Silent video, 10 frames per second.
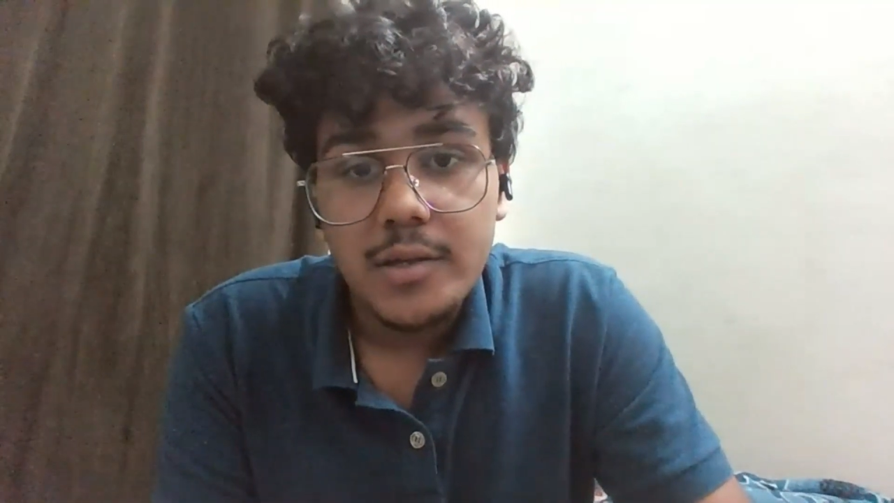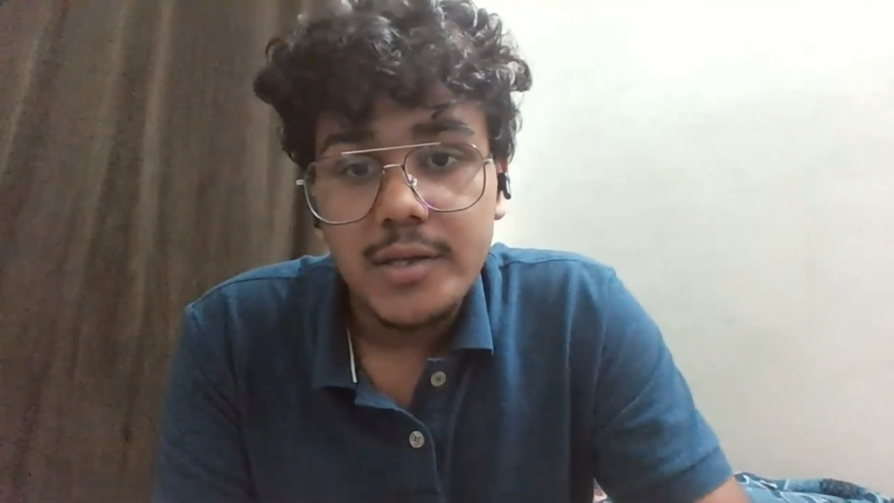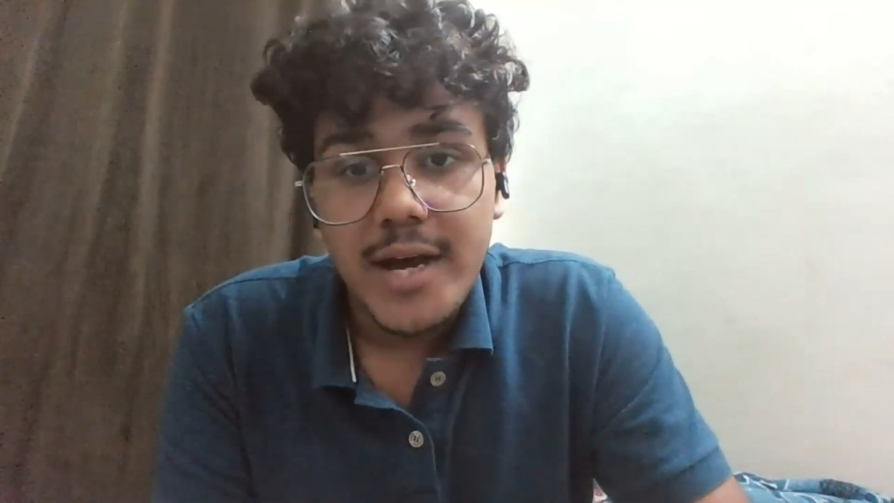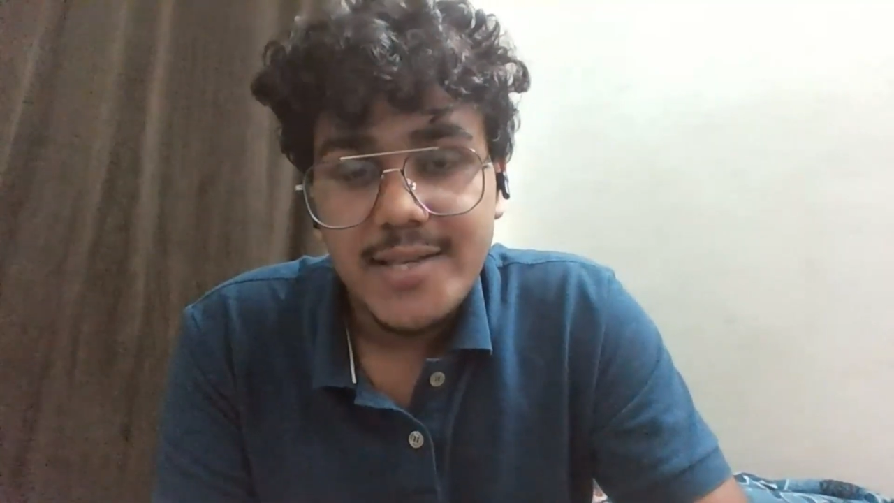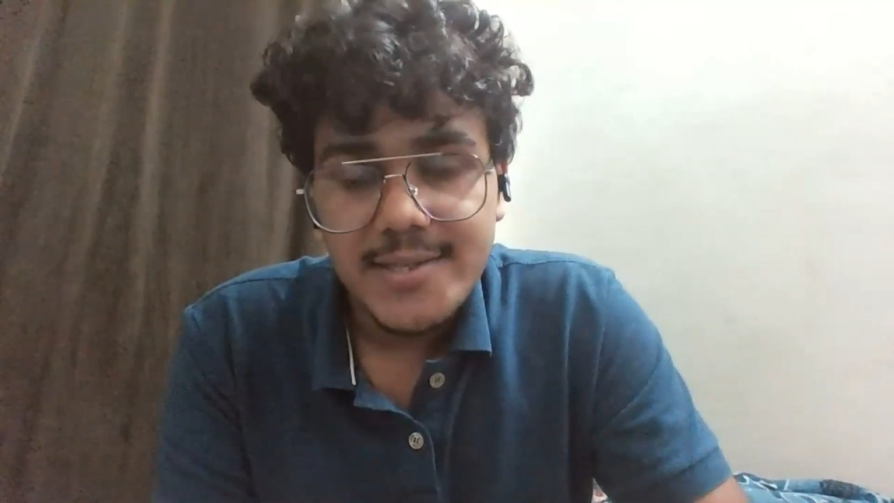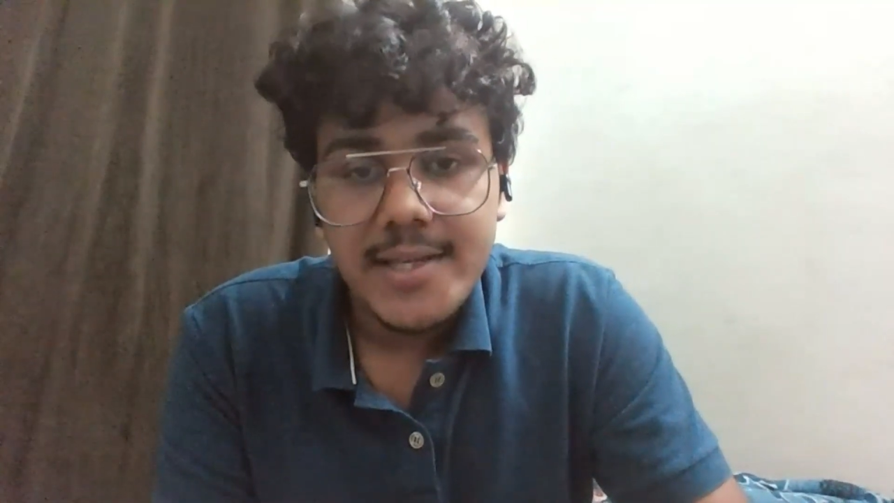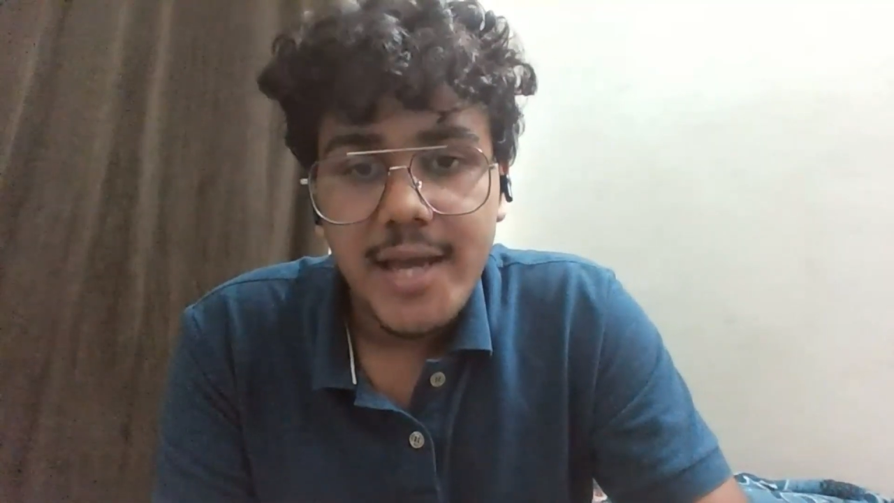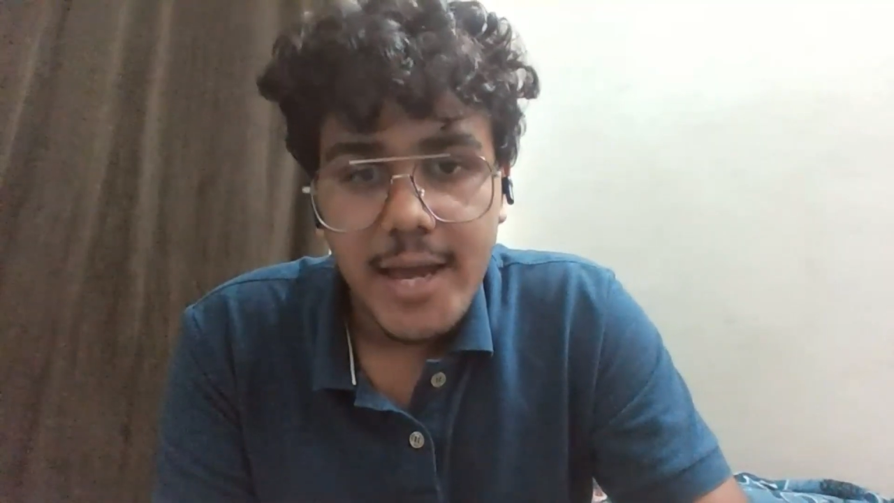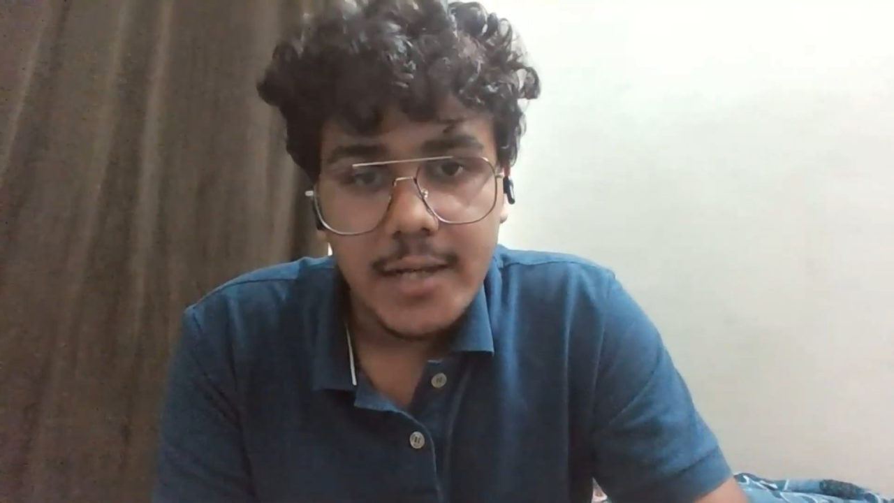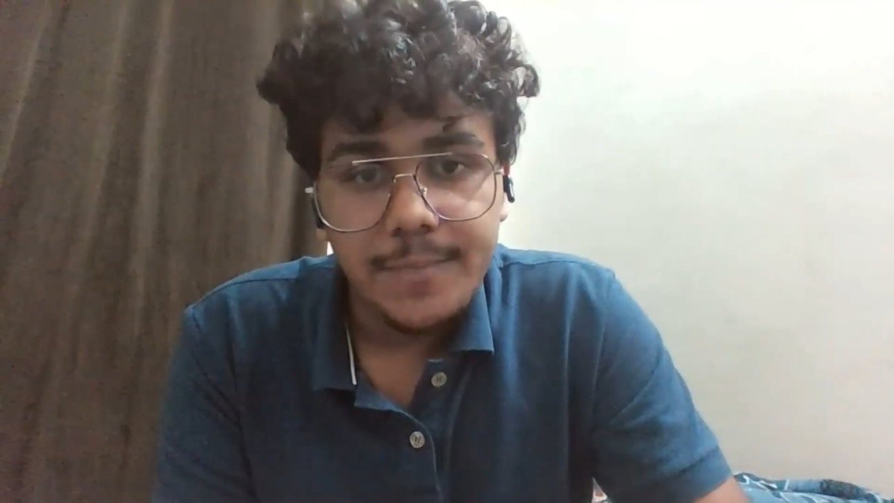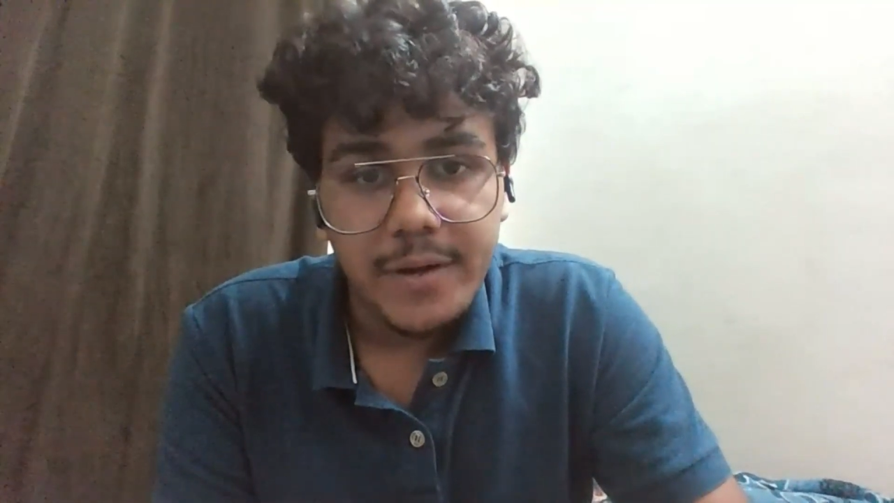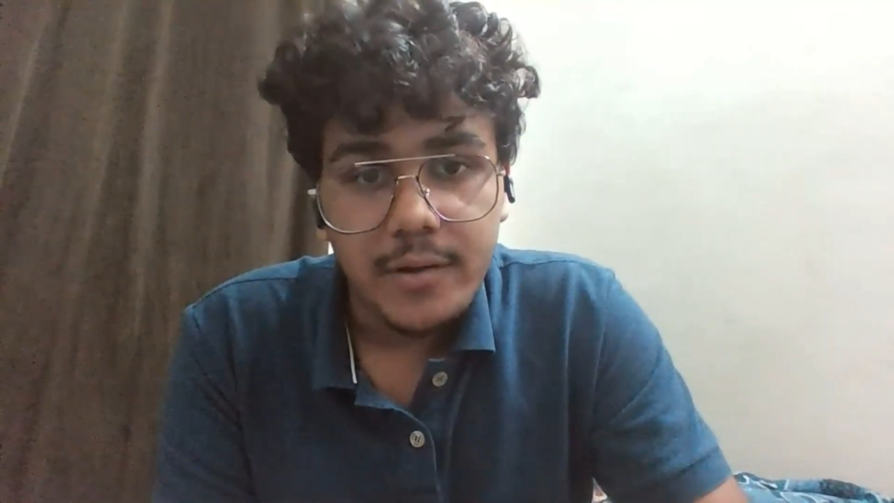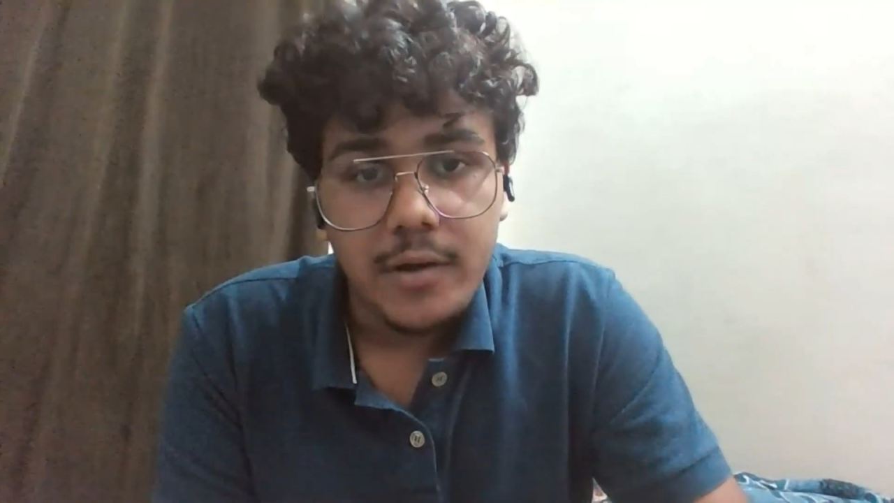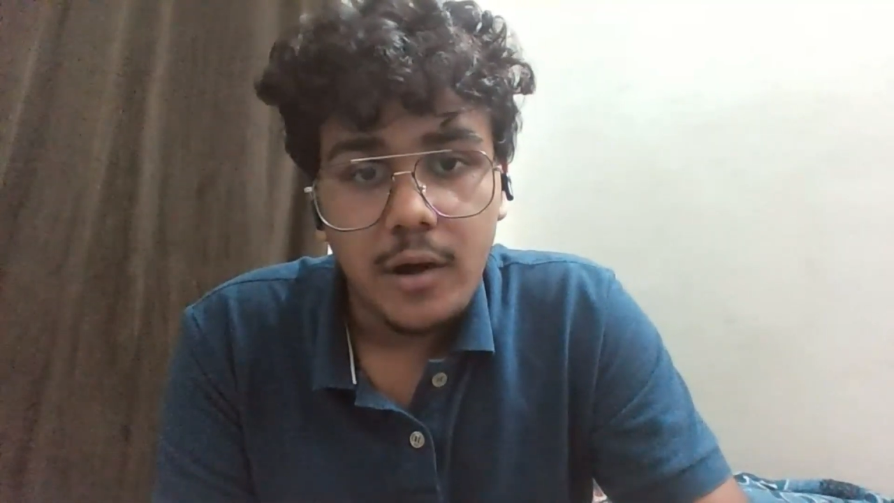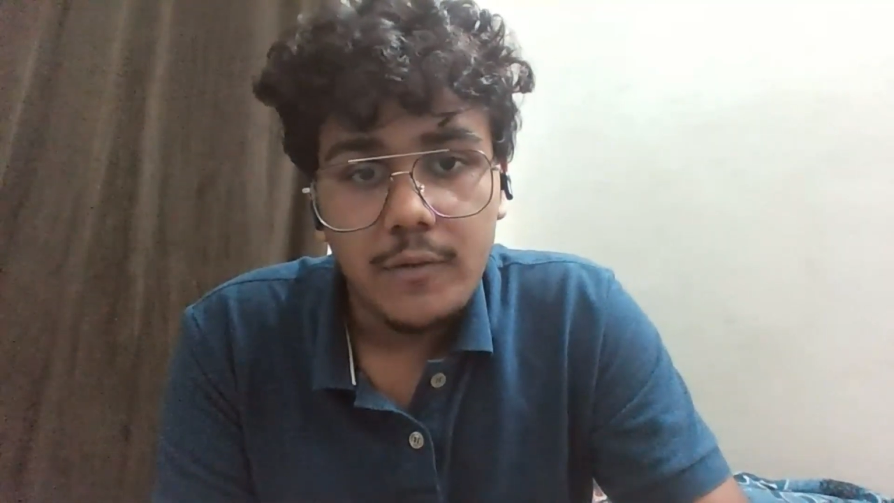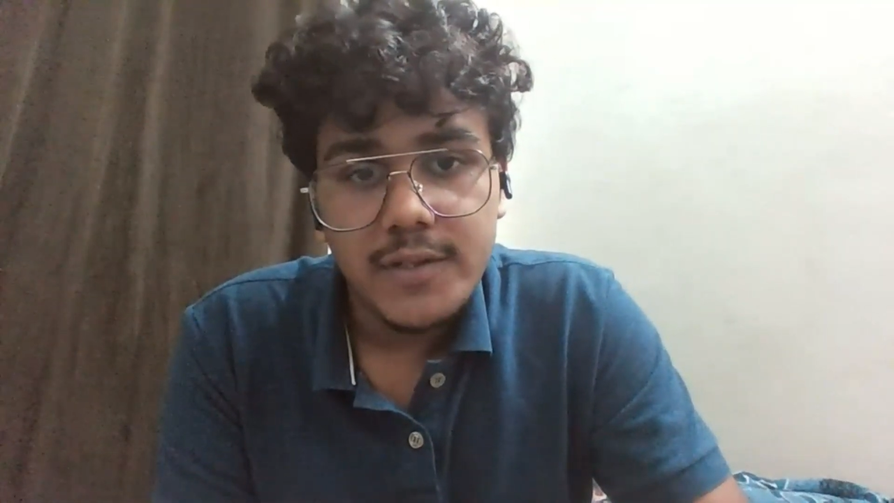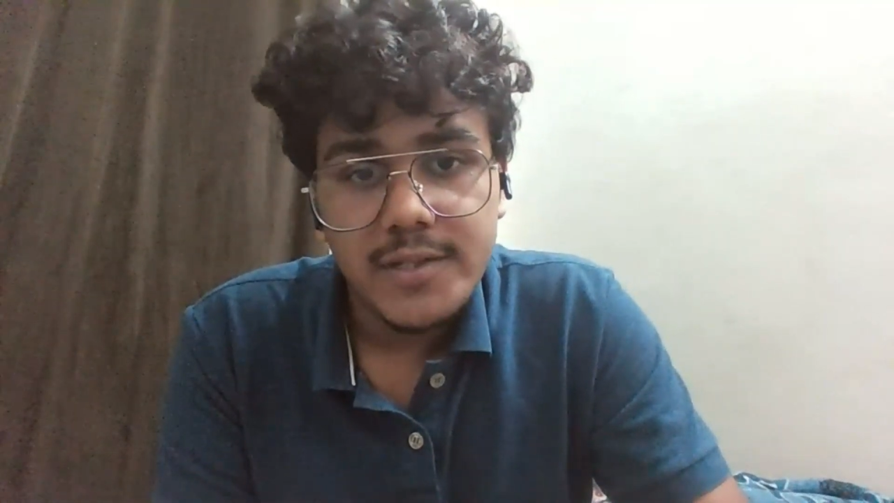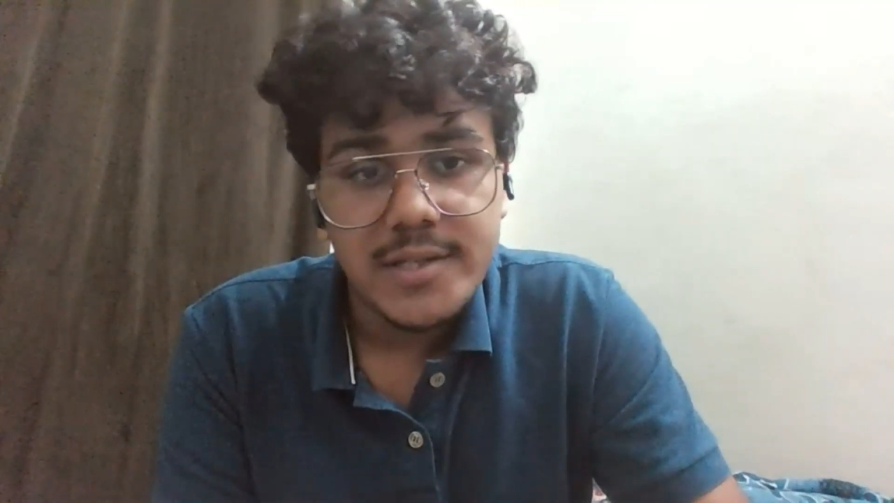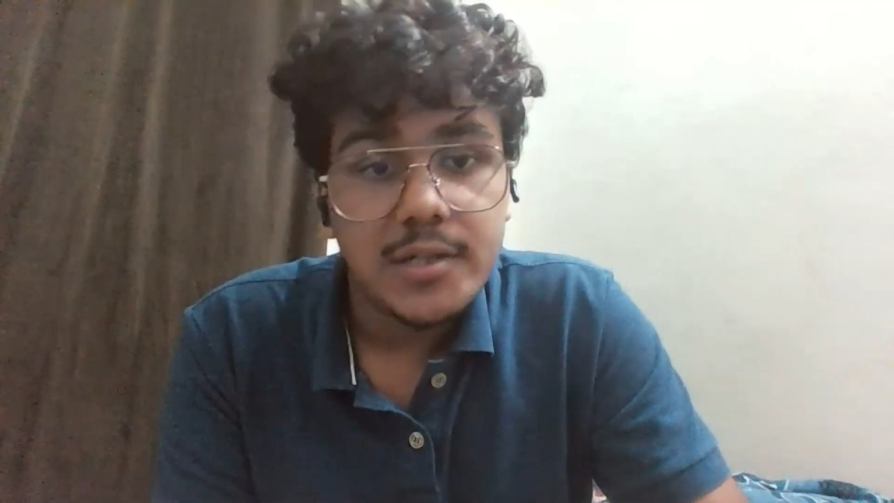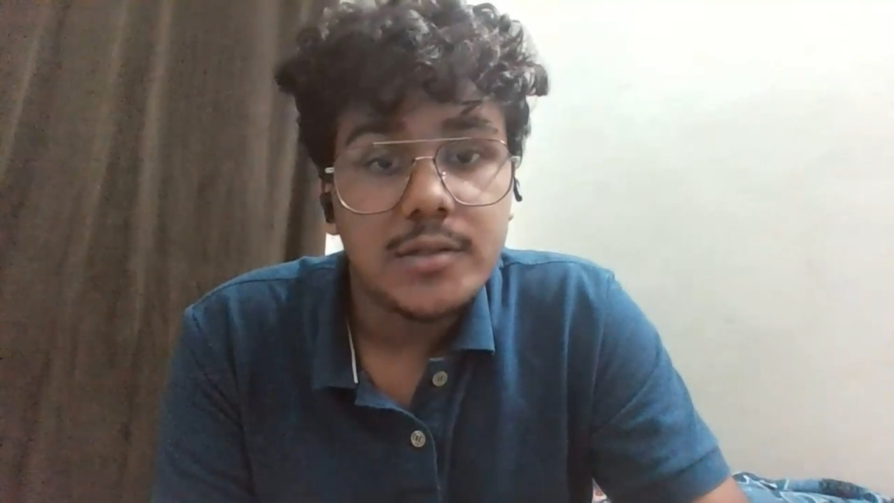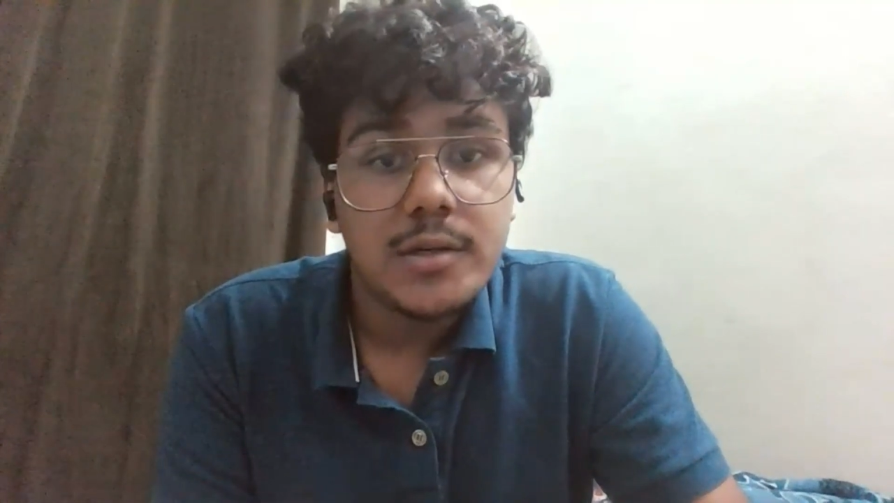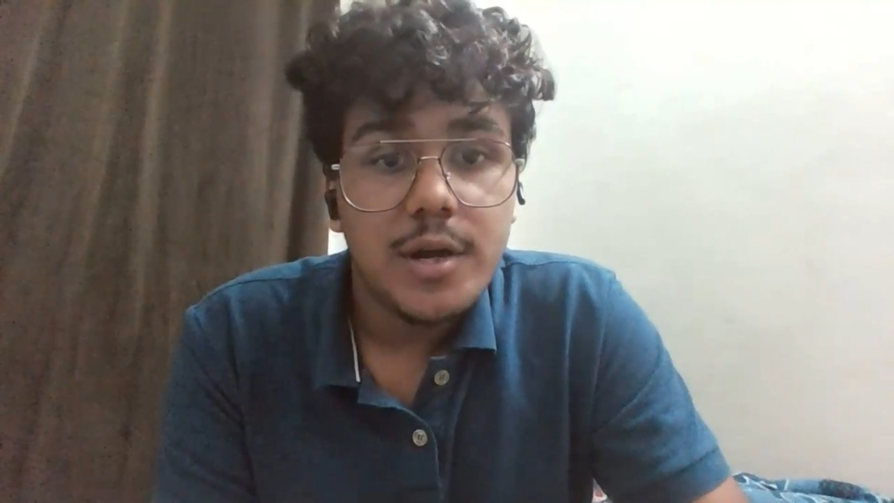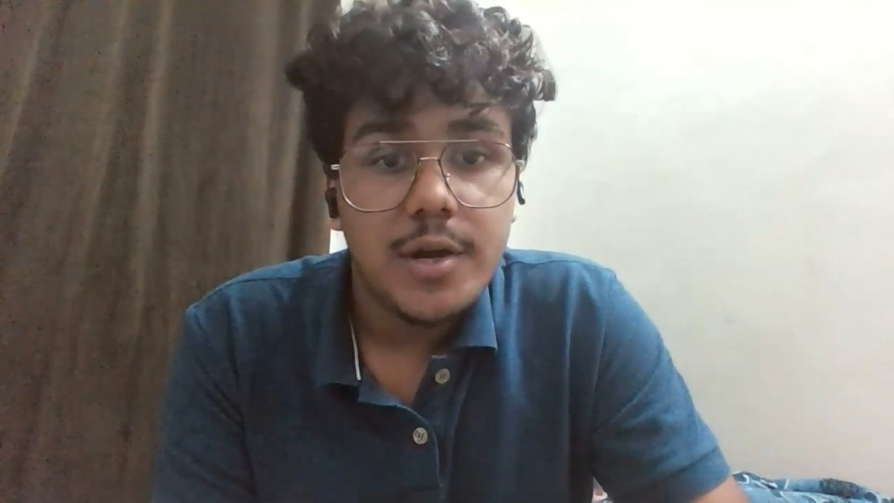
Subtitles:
the SCL pin of the sensor